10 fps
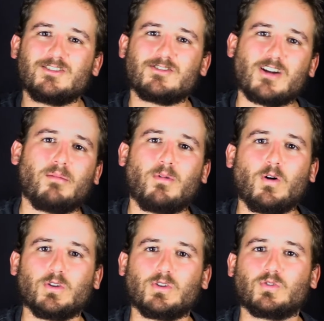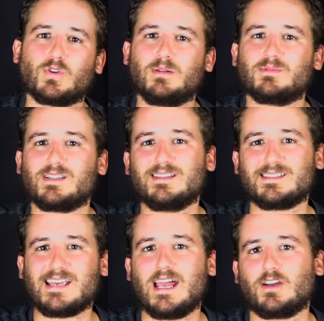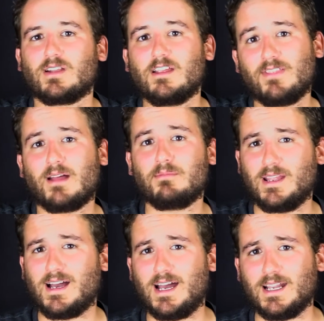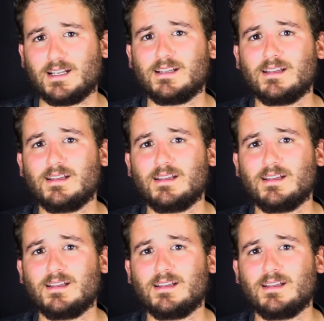drop all your dreams and desire, leave that behind,